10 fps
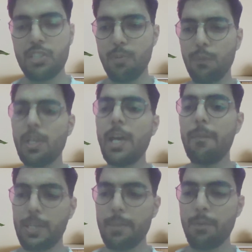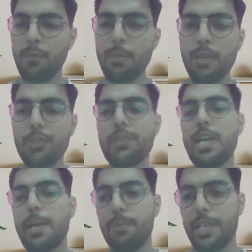Some of the microservices
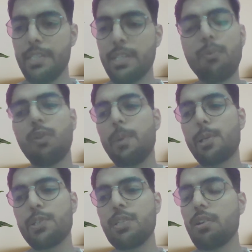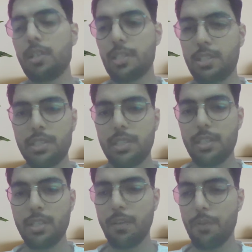are hemless. Some of the microservices not.
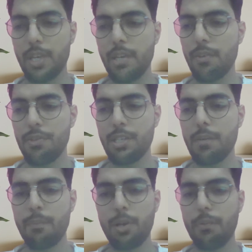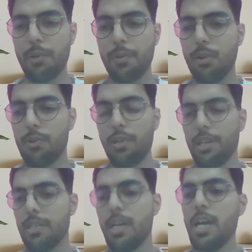We are using our
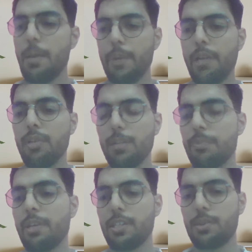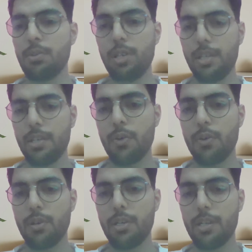old manual means
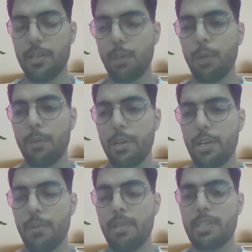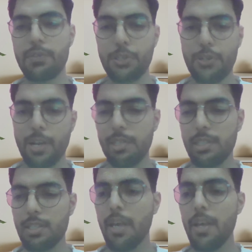old deployment data as
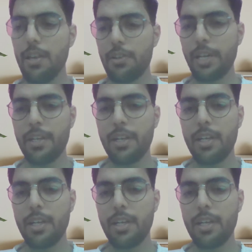examples, right?